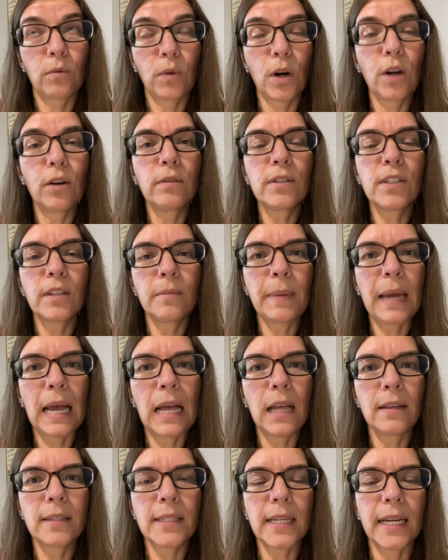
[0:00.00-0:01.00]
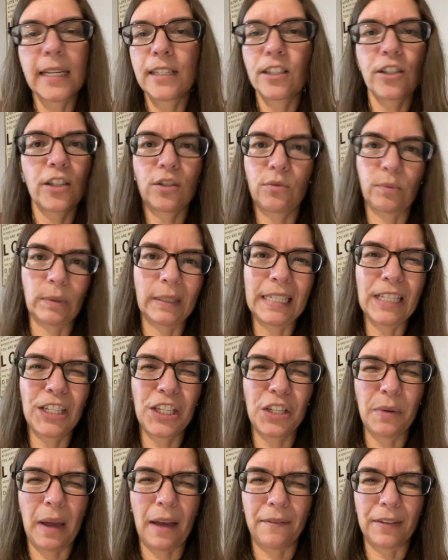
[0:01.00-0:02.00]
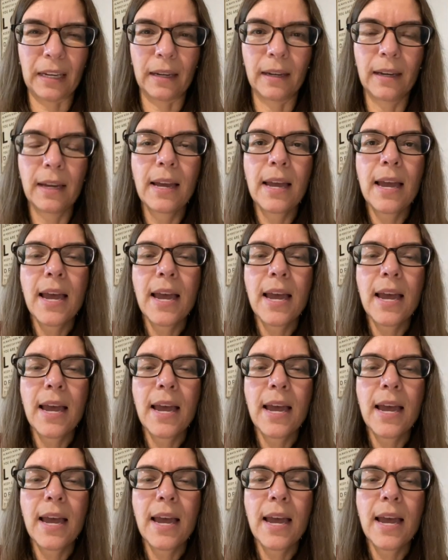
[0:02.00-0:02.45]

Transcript: rows of bells, and it's just really too heavy.